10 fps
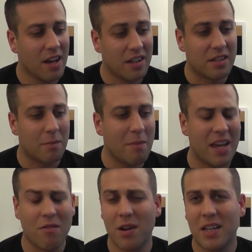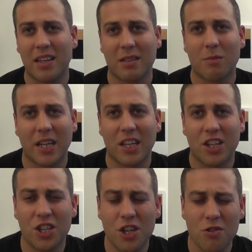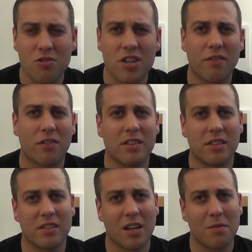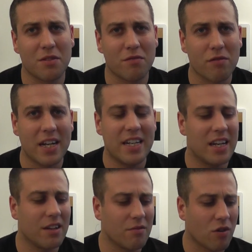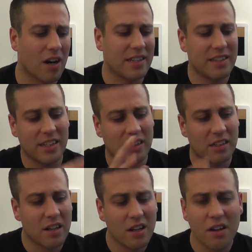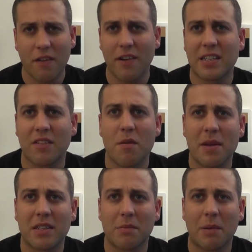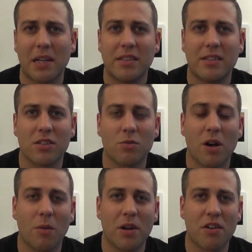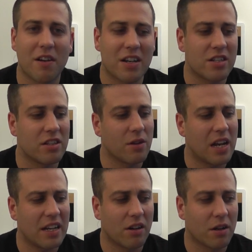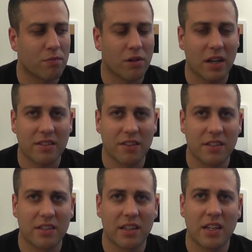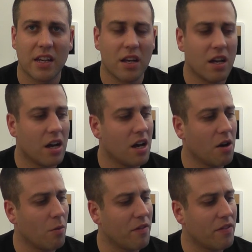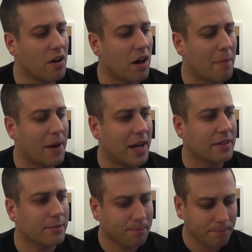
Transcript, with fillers: And to me, it really does make a huge difference in terms of reading and writing and various other bits and pieces as well when you're actually doing any kind of productivity uh, with the iPad.